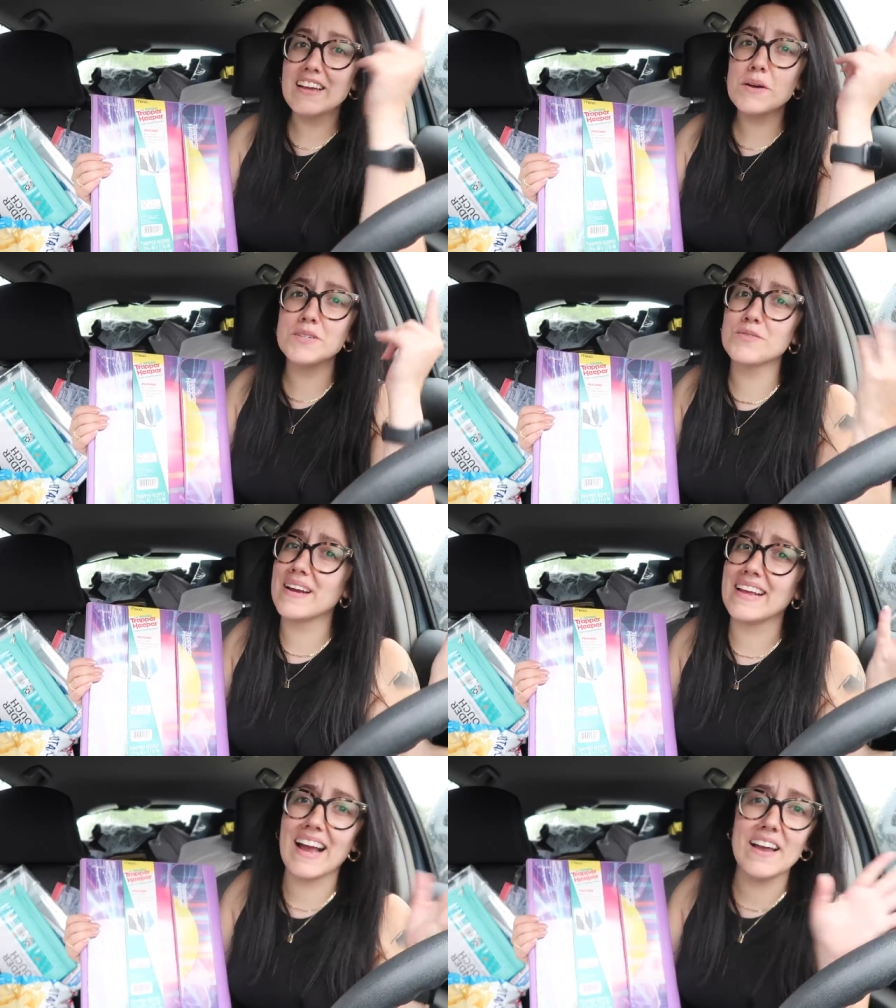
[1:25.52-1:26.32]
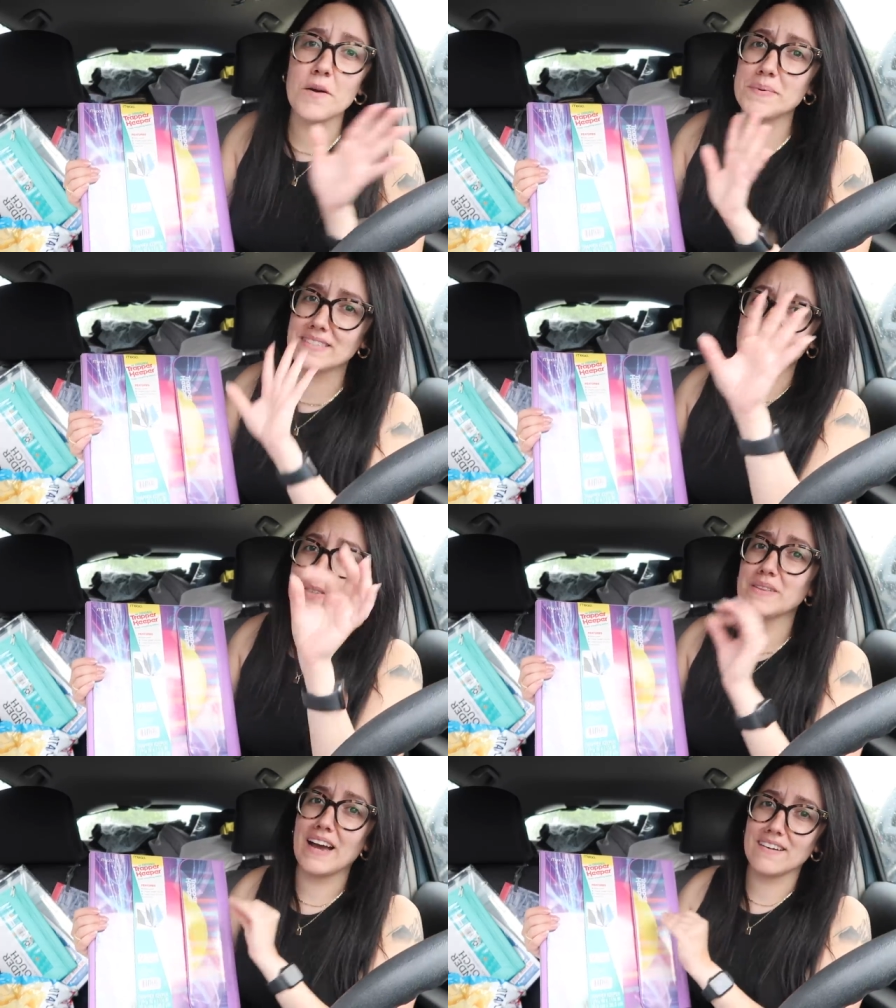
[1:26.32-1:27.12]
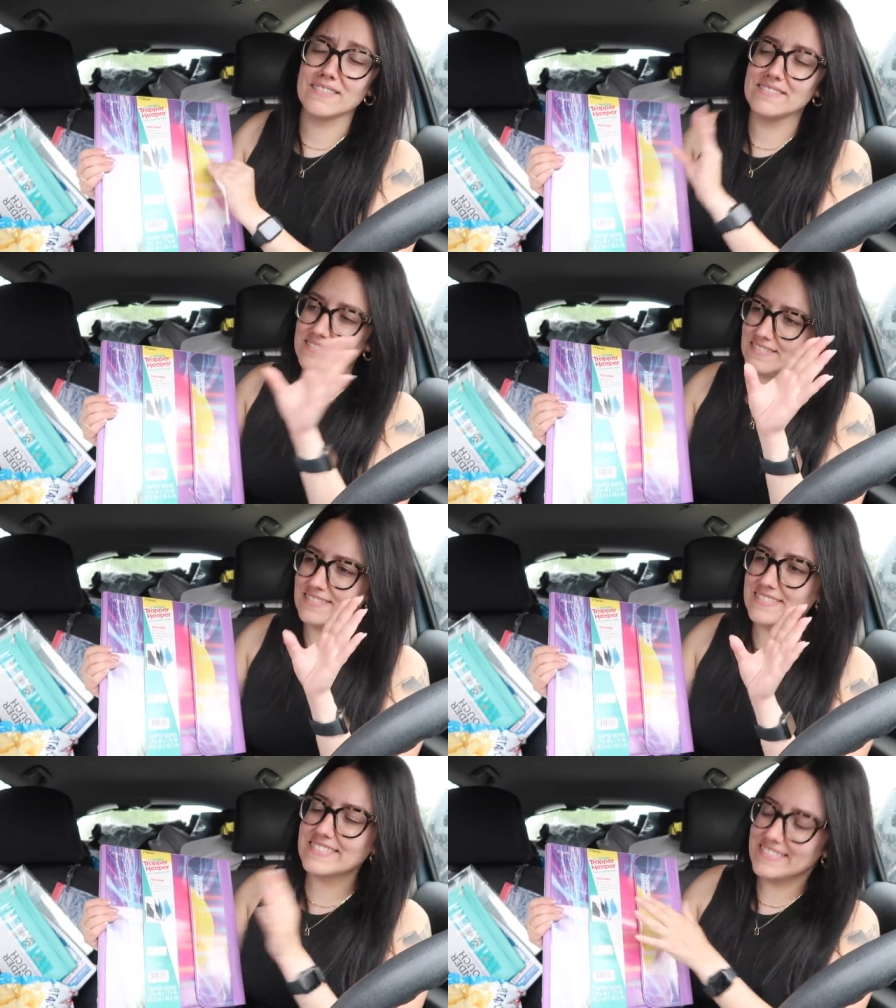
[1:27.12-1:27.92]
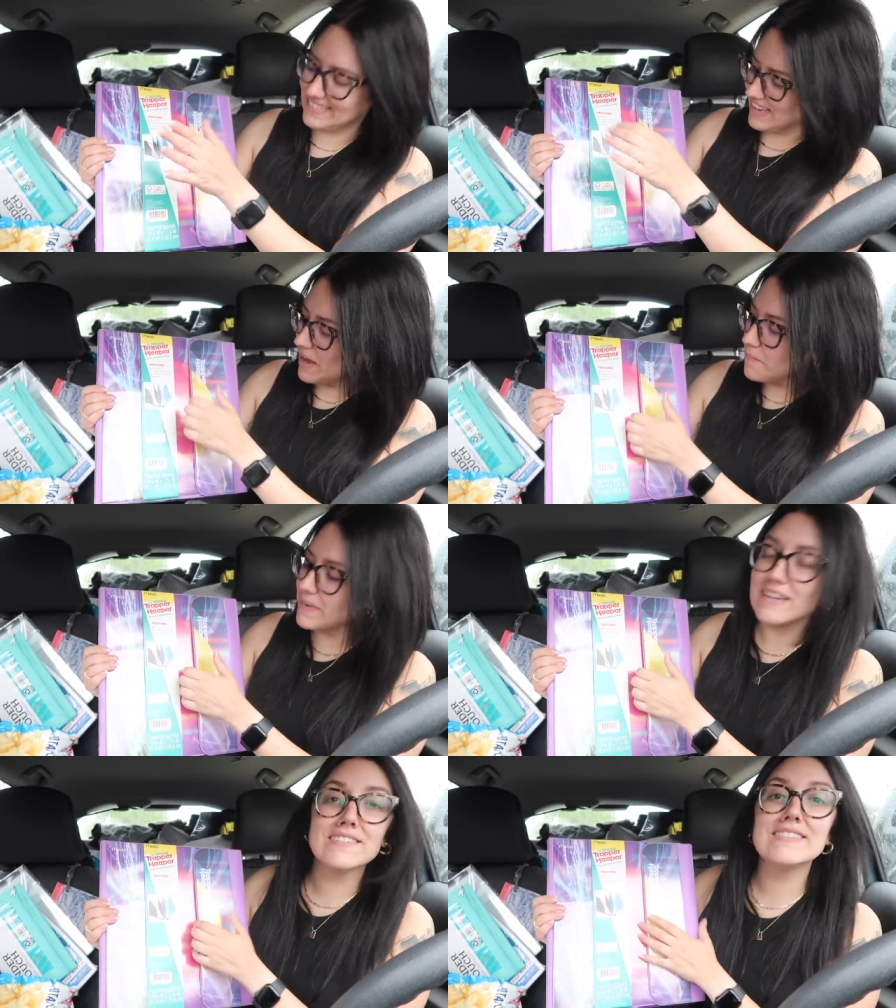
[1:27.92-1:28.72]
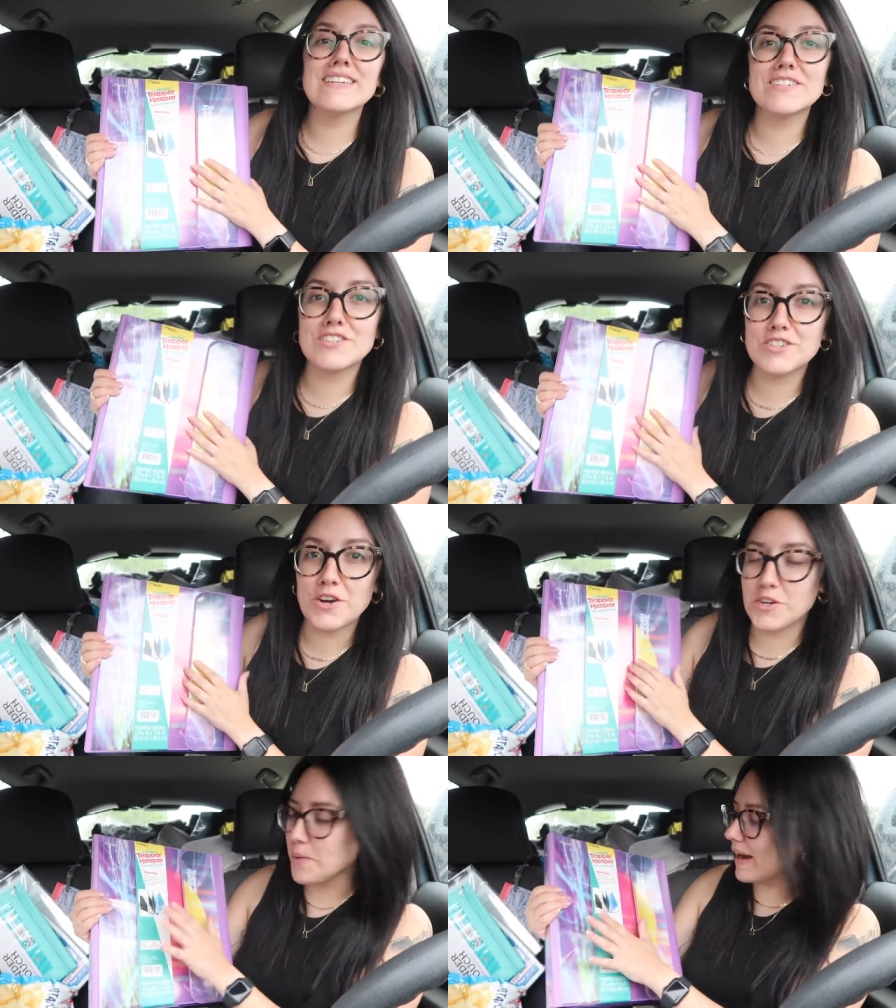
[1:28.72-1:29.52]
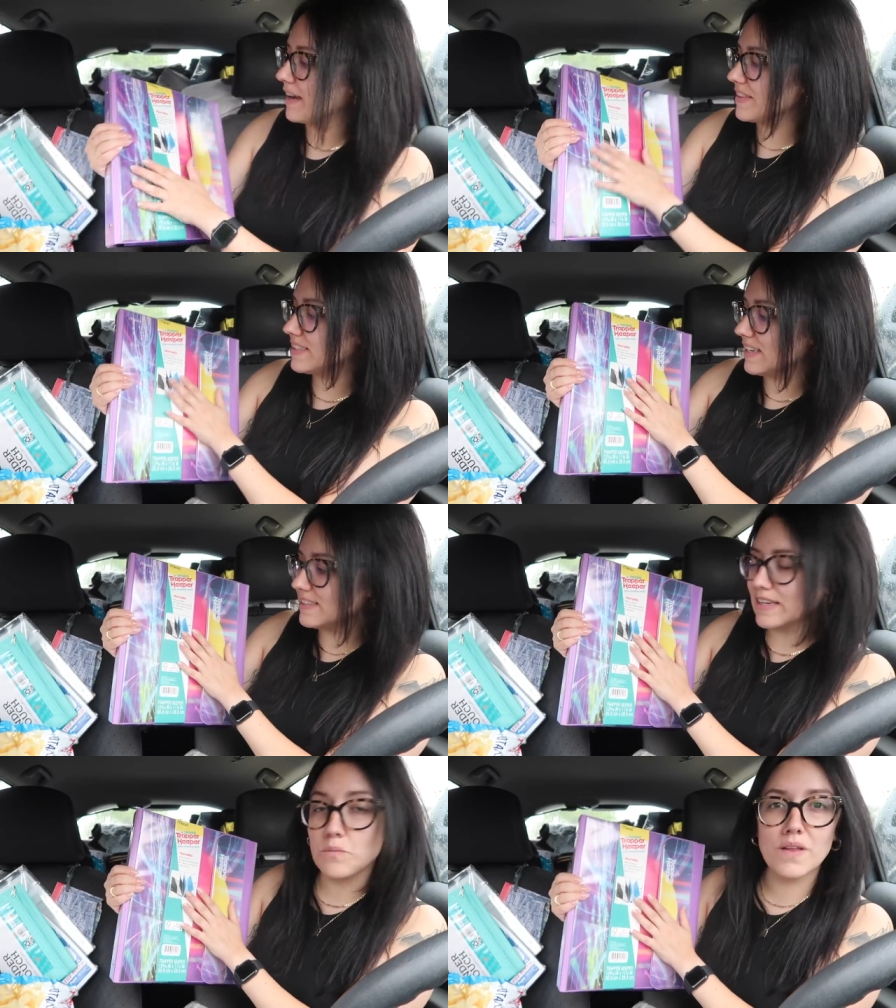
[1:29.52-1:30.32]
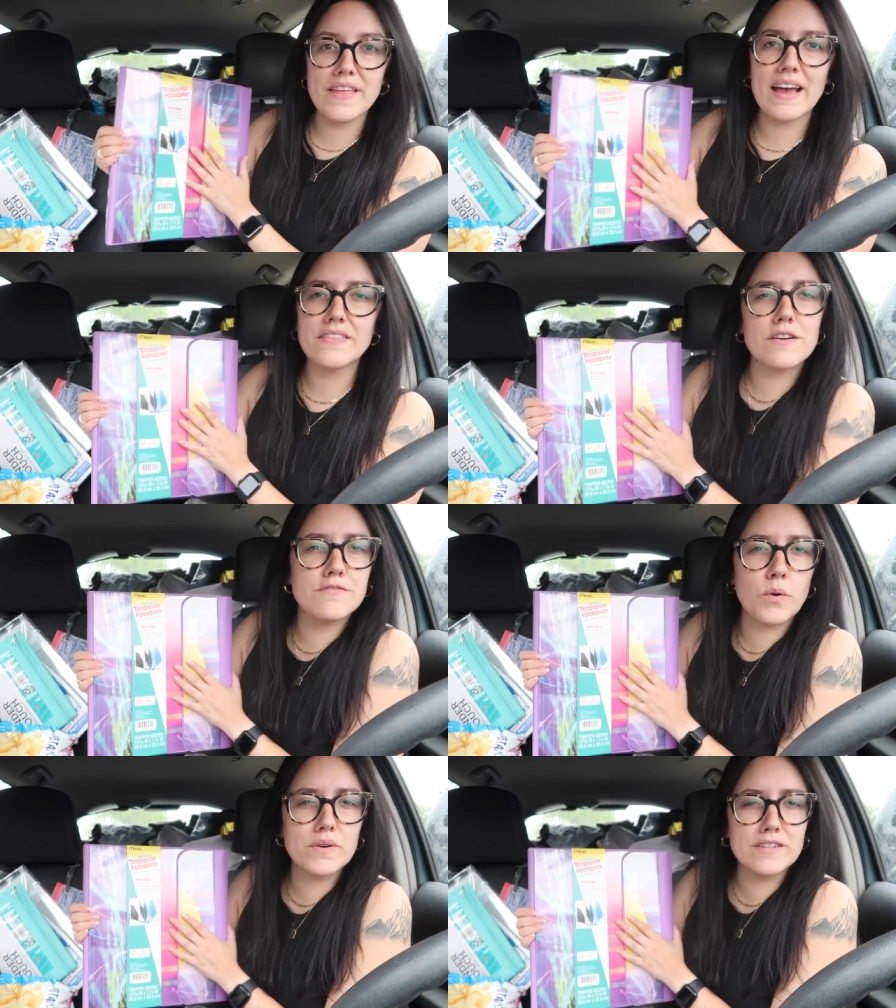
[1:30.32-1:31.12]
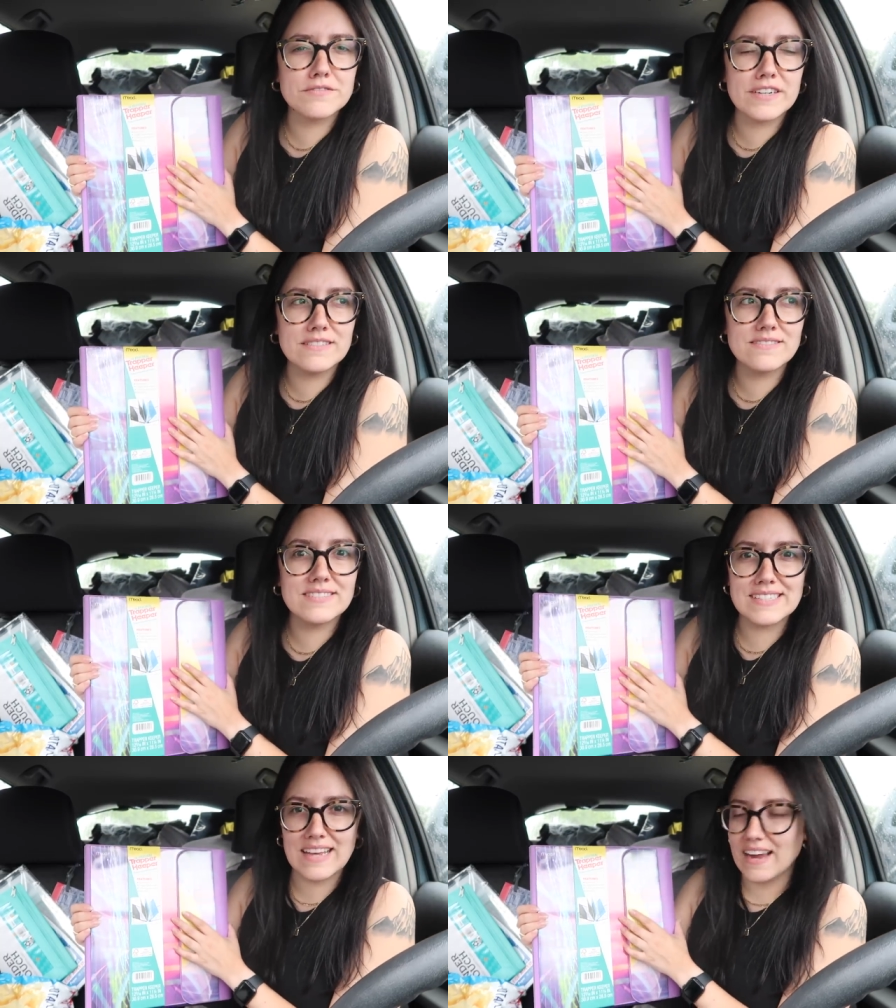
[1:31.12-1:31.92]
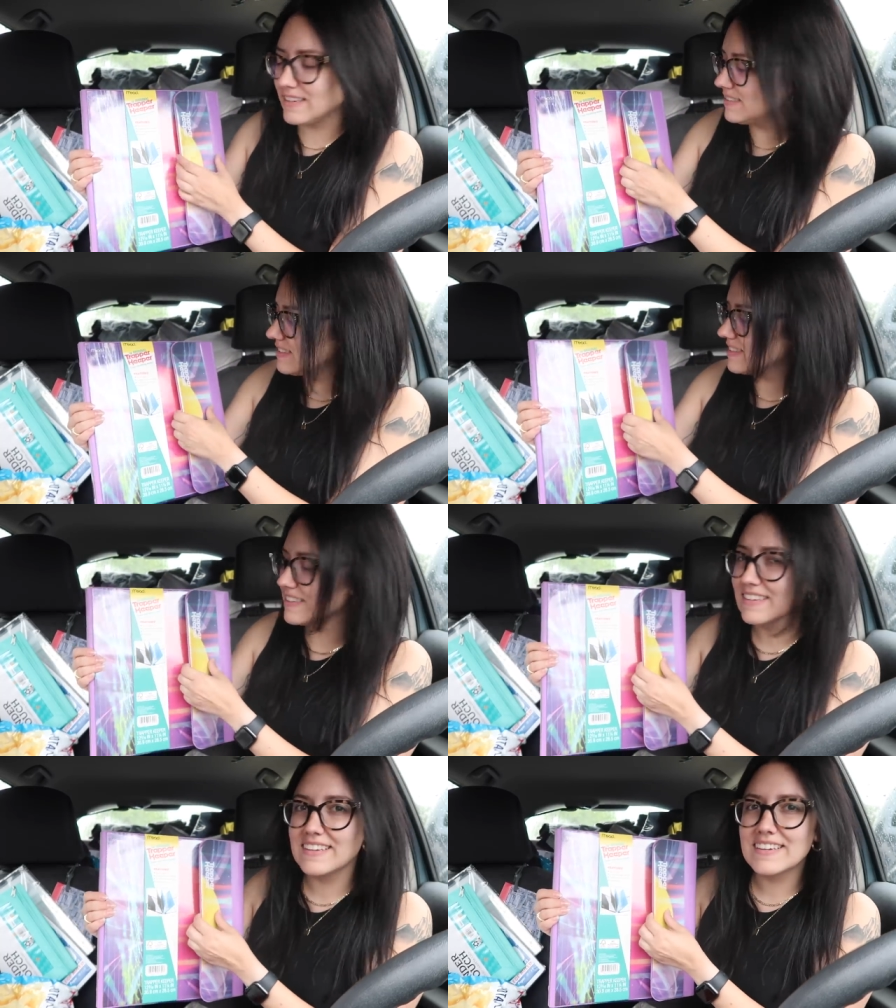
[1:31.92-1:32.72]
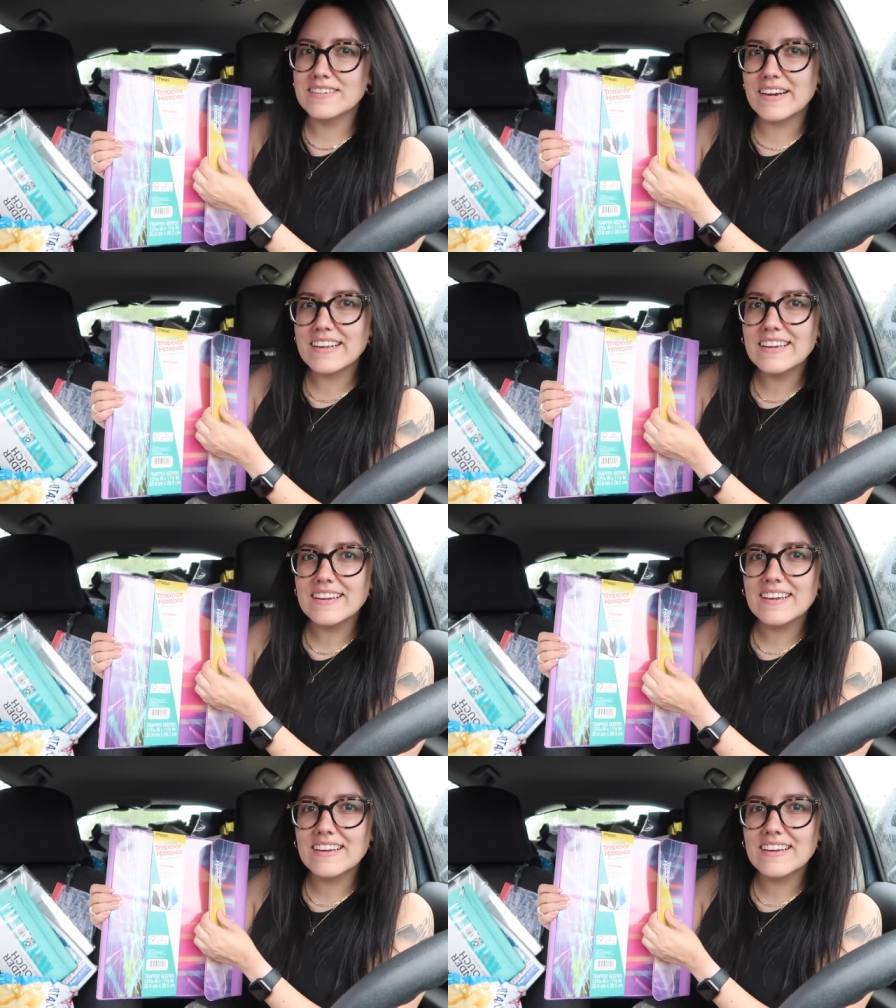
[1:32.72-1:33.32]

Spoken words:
I know it's raining. I hope it's not too loud, but I just needed to show you. I got the sunset one. They had like four different designs. Ready?